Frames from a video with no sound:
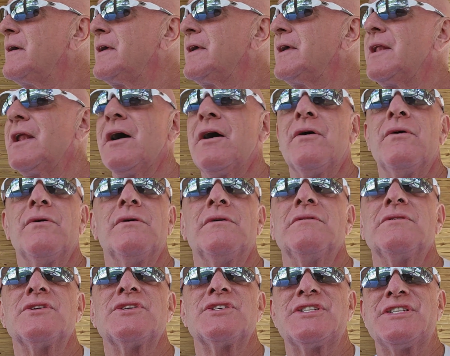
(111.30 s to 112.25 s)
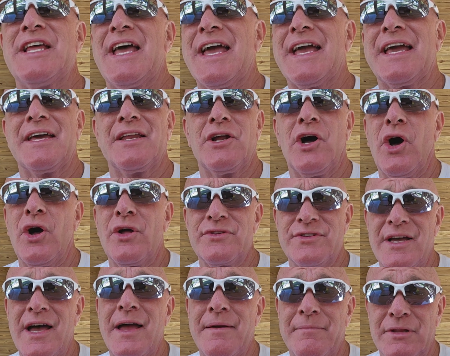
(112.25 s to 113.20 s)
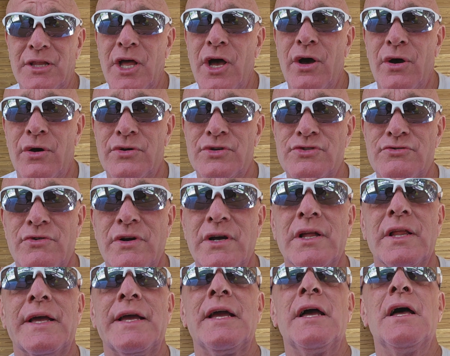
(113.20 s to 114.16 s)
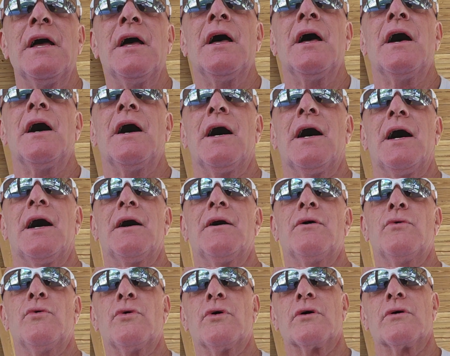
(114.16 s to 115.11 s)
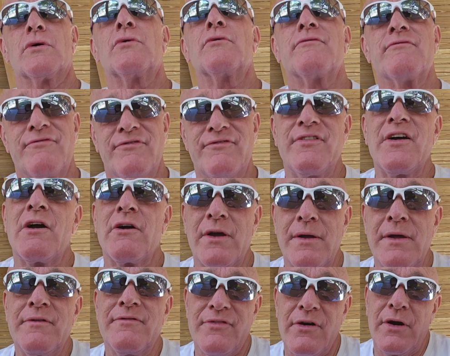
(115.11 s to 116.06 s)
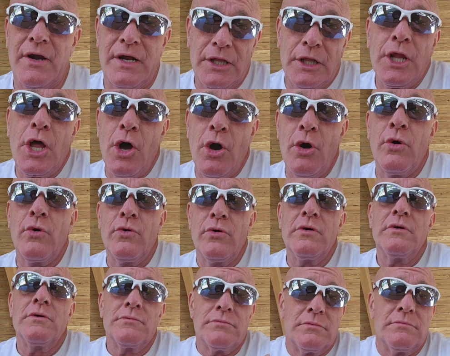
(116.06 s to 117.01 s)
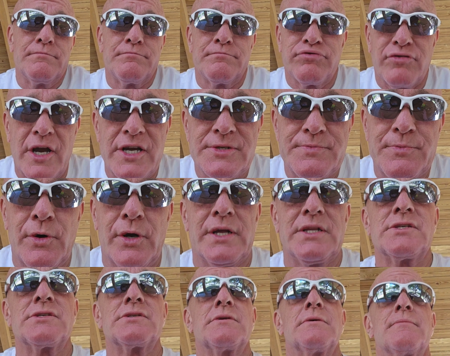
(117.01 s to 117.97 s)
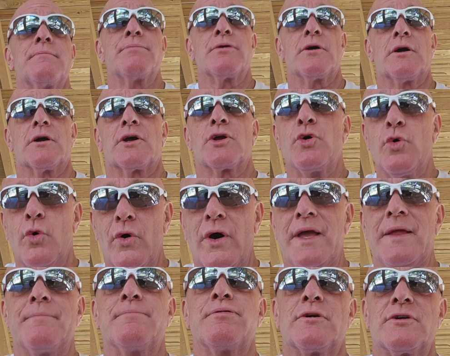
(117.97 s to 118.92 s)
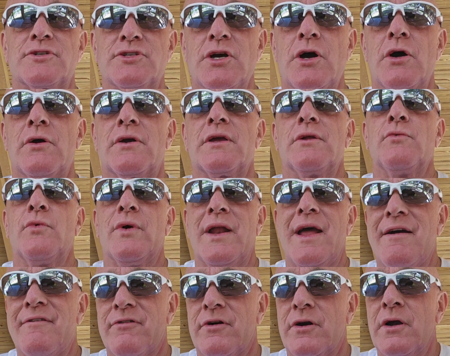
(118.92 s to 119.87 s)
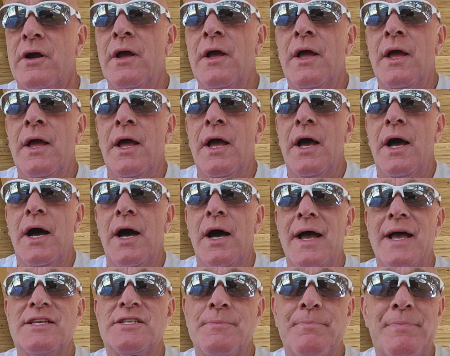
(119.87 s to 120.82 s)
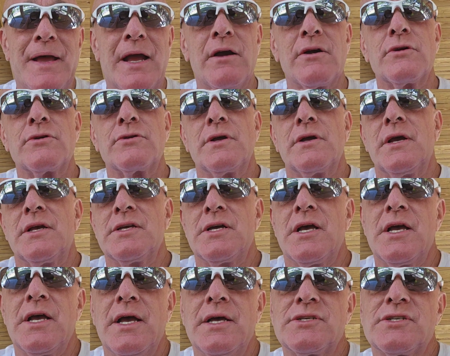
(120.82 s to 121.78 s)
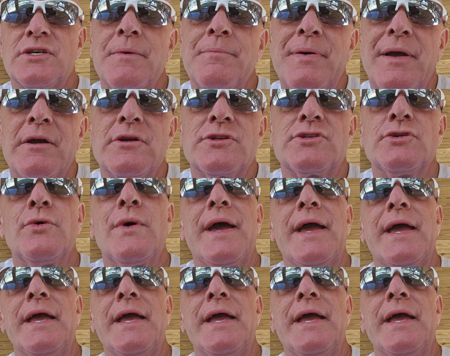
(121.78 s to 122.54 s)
you know, staying at all-time lows, really uh, or very, very low price points per coin, per token, whatever. Uh, as, a pair, as compared to